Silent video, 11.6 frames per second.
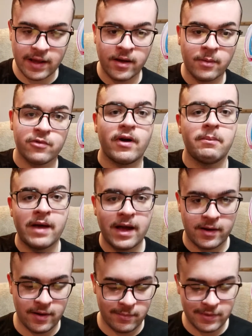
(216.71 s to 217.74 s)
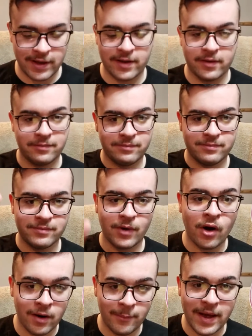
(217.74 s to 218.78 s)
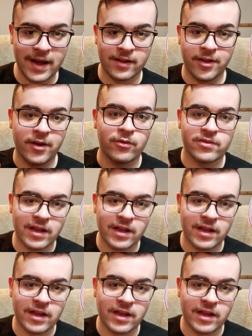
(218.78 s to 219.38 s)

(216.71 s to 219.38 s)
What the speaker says: and it comes right back up, like automatically.